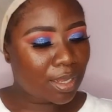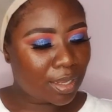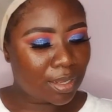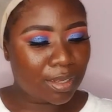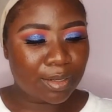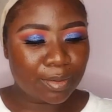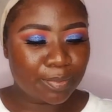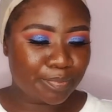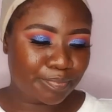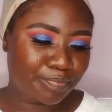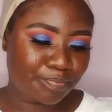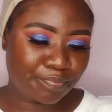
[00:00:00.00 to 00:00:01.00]

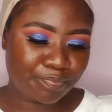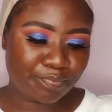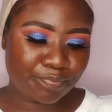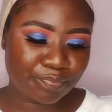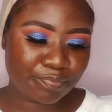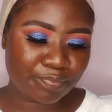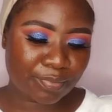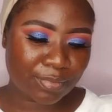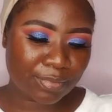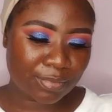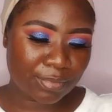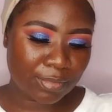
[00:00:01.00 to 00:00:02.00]

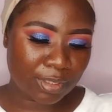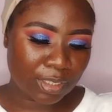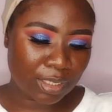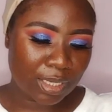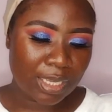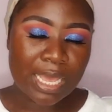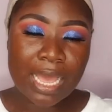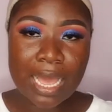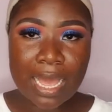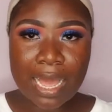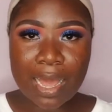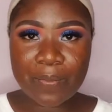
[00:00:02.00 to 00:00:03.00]

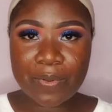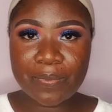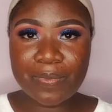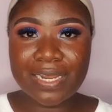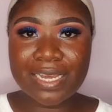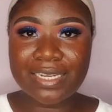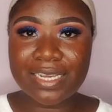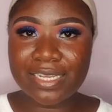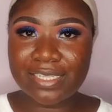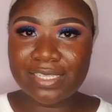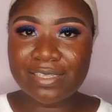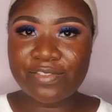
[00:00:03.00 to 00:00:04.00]
Happy
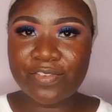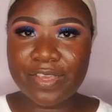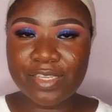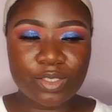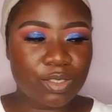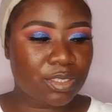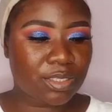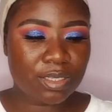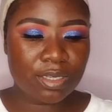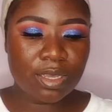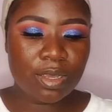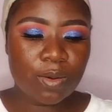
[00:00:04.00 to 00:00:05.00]
Planet face
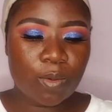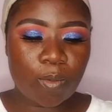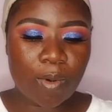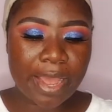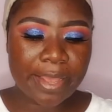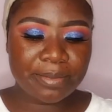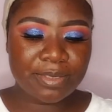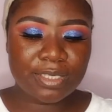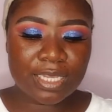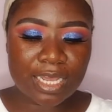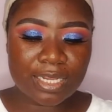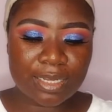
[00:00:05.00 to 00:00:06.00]

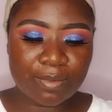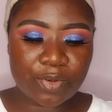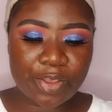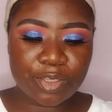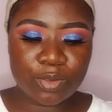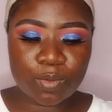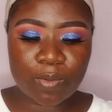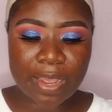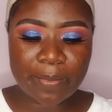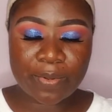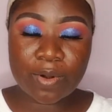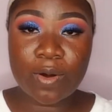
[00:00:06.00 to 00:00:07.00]
wipes, and I'm going to
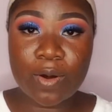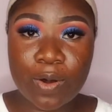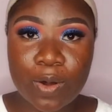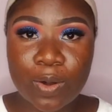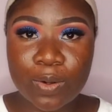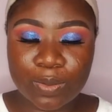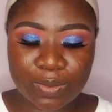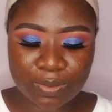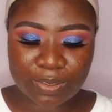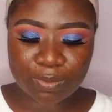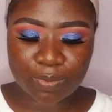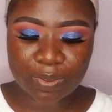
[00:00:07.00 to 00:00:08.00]
wipe all
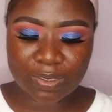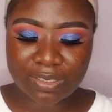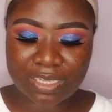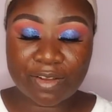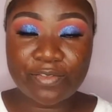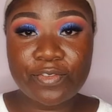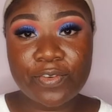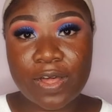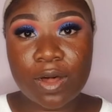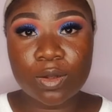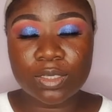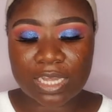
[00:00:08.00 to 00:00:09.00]
the ones that
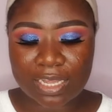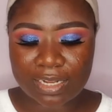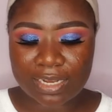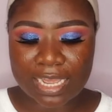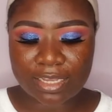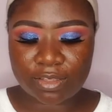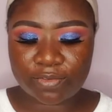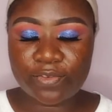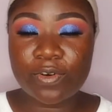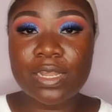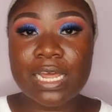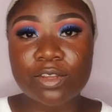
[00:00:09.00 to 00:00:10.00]
fell, that like the
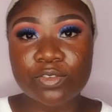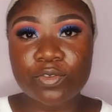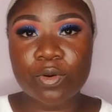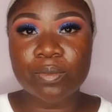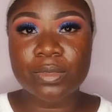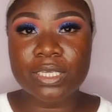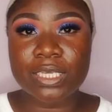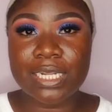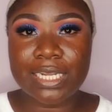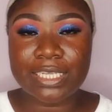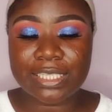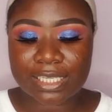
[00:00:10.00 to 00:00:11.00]
fallout from the
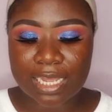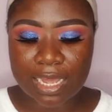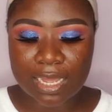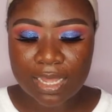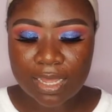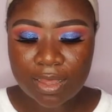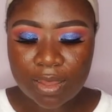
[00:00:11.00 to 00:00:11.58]
glitter